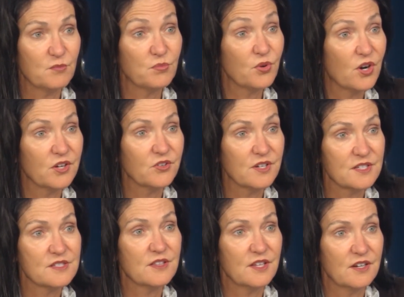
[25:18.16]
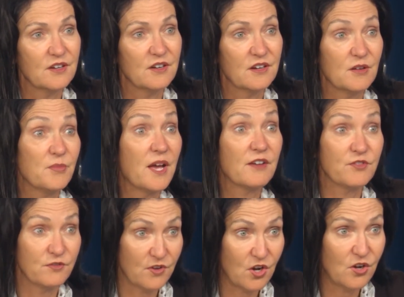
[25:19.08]
progress there on behalf
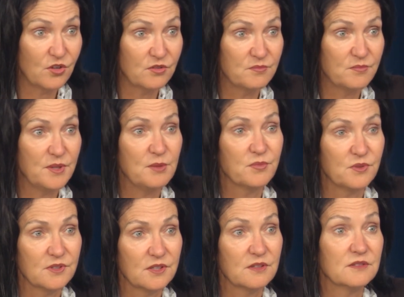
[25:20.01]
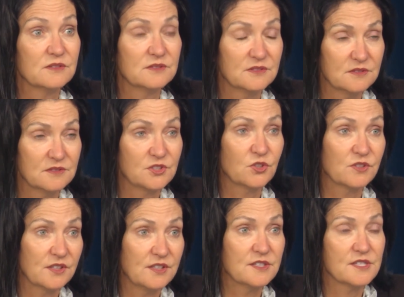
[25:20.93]
of all people, and mm-hmm.
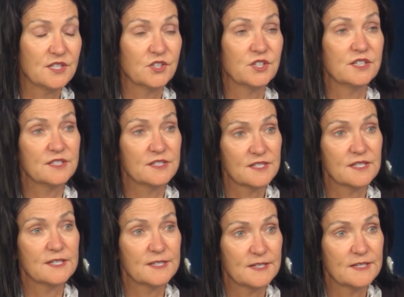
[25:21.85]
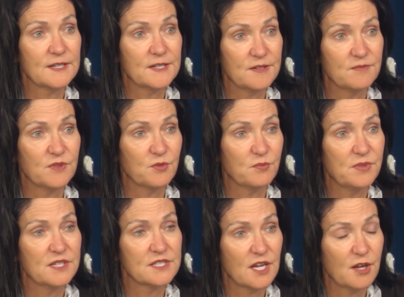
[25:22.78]
certainly the Syrians, that mm-hmm. There'd
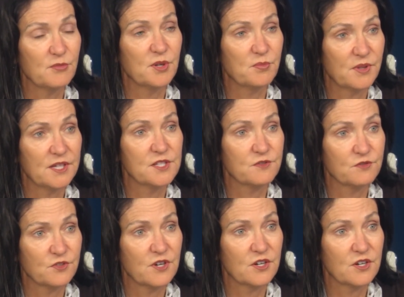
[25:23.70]
be a time and a place for